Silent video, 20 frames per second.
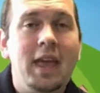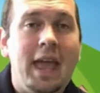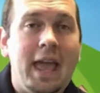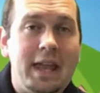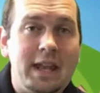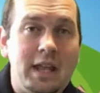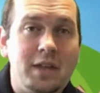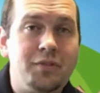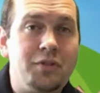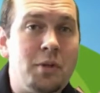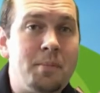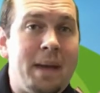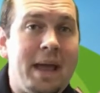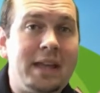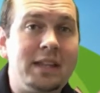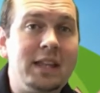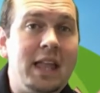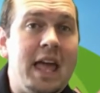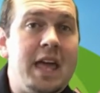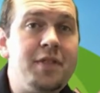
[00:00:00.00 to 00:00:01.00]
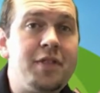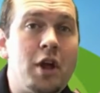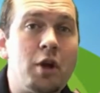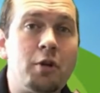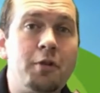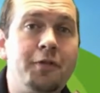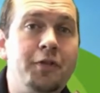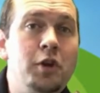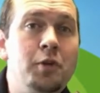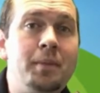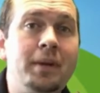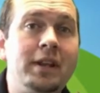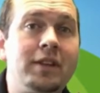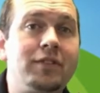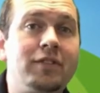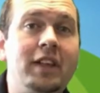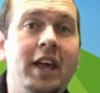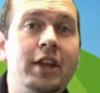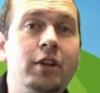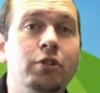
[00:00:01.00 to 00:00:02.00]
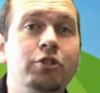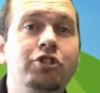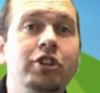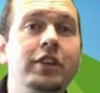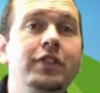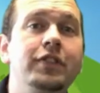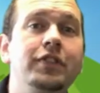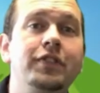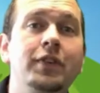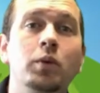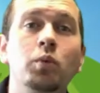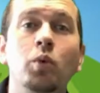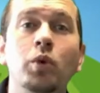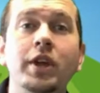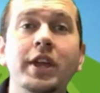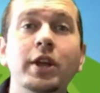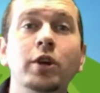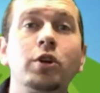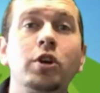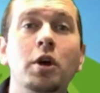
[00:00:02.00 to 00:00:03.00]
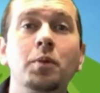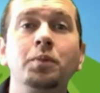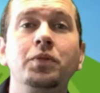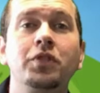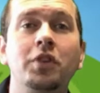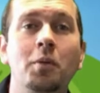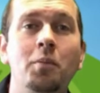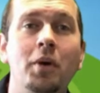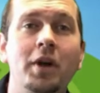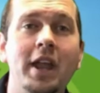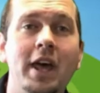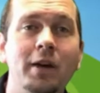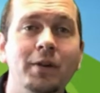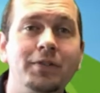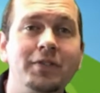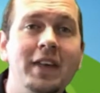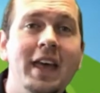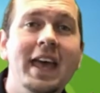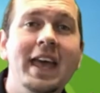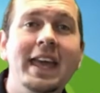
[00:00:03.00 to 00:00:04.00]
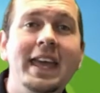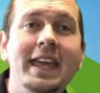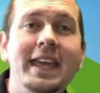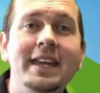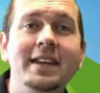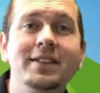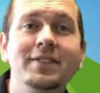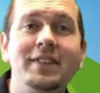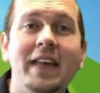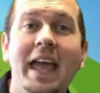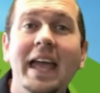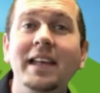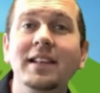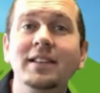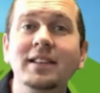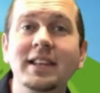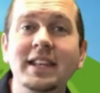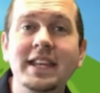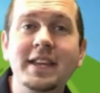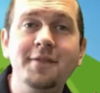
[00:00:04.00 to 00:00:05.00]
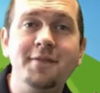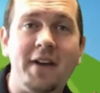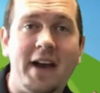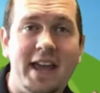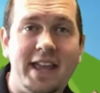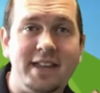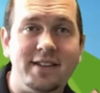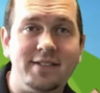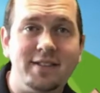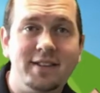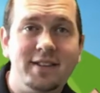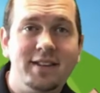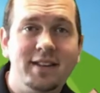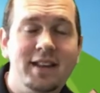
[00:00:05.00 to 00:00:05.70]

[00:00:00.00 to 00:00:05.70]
And as the man lay there, a few minutes later, Jesus said, well, here comes someone else. He is a Levite.